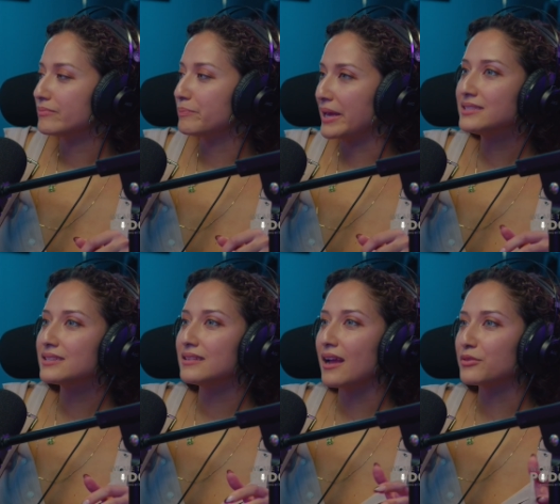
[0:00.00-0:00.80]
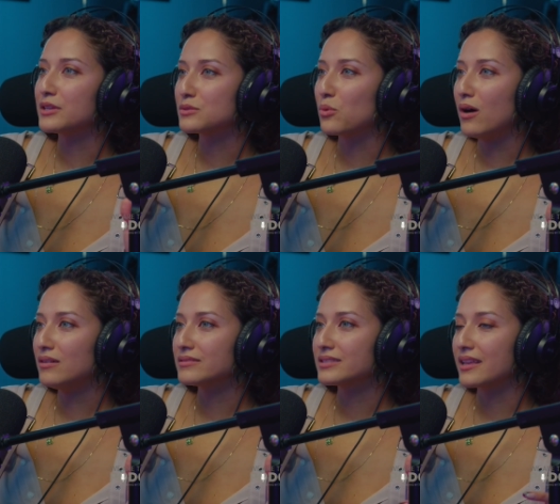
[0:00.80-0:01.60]
basically on these
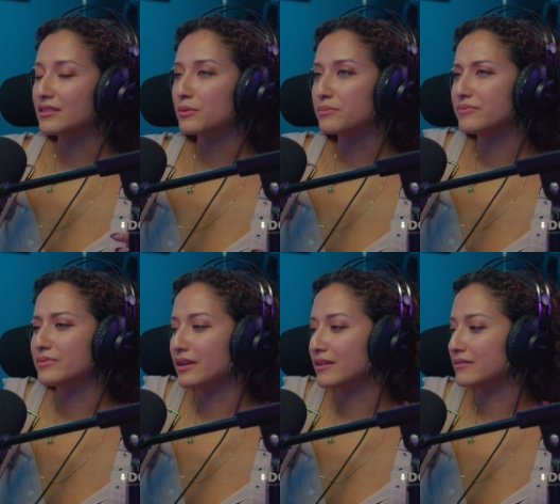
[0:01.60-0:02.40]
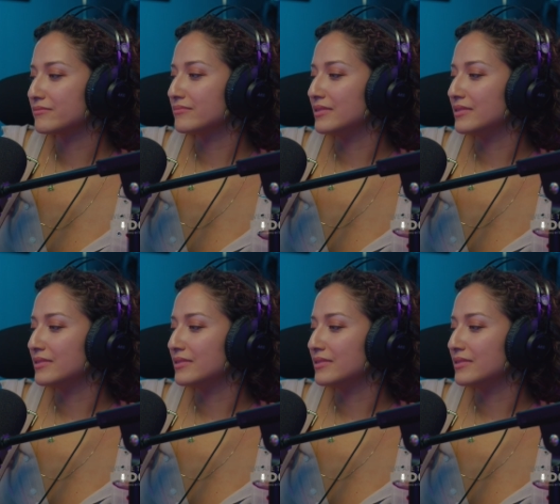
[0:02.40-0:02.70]
walls, that their